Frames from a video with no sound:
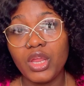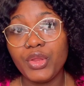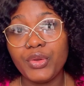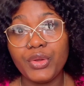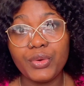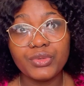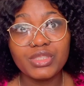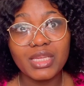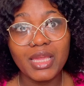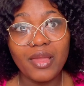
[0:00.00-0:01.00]
you
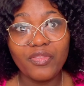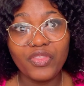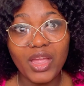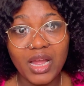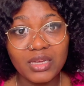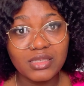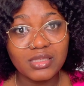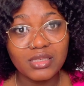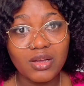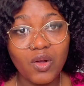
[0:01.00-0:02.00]
don't get
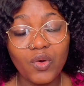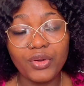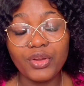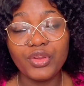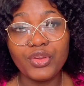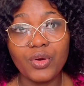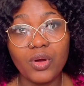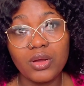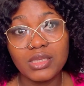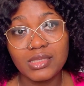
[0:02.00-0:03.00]
taxed on
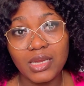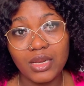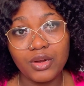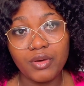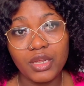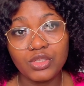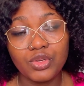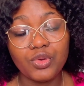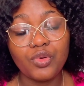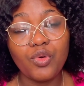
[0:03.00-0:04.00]
your salary. So
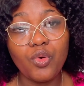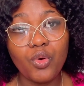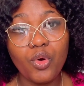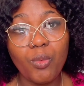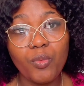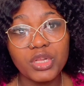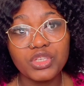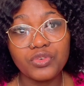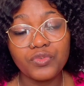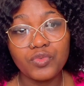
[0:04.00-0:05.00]
you go home with
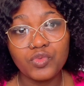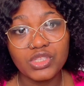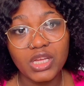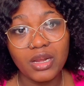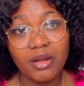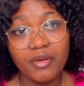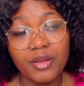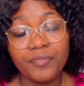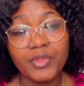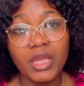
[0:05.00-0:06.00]
your full salary.
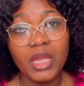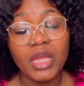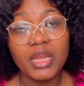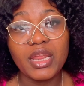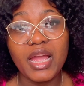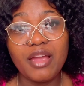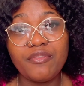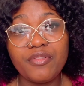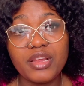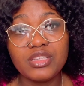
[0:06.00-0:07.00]
The
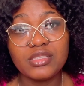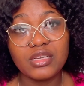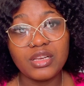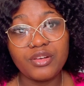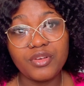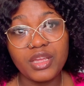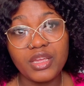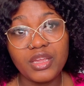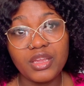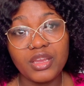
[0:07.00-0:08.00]
average
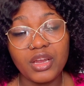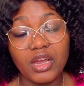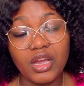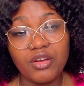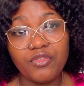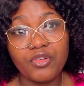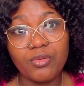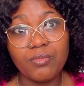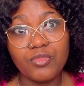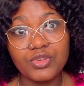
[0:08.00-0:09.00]
salary, yeah,
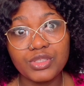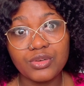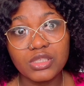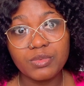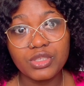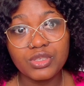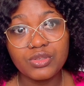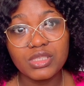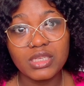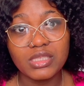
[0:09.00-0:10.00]
from most
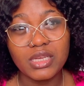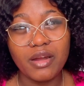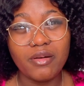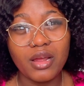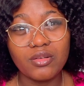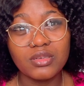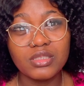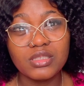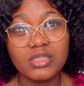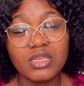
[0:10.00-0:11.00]
hospitals is
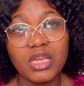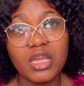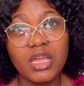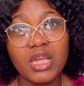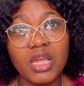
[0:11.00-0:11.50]
around say